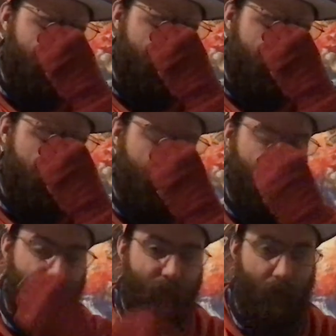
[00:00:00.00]
one
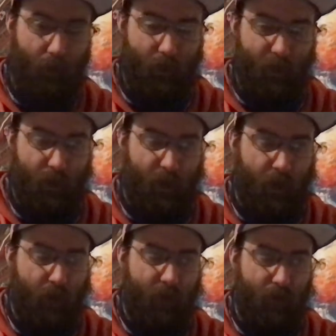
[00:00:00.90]
of Oleana's spies
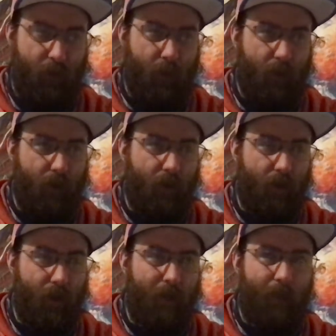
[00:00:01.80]
prevents him from
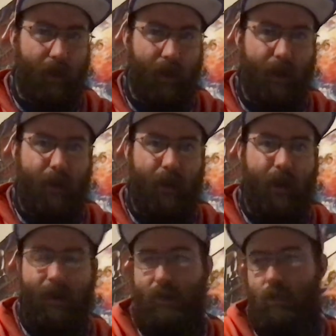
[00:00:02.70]
leaving, and
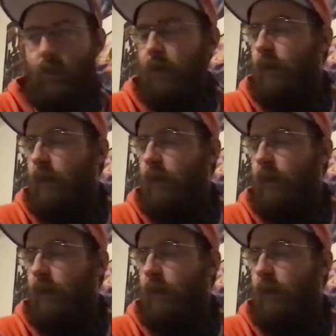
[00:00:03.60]
as